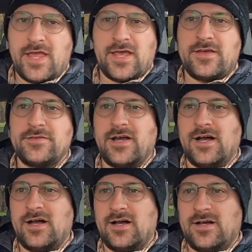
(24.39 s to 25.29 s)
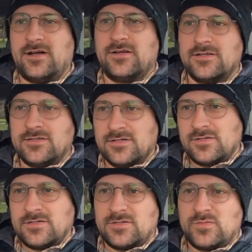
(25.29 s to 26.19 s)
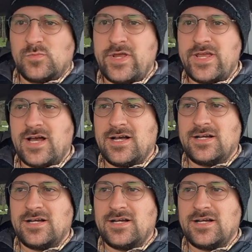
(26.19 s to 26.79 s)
And we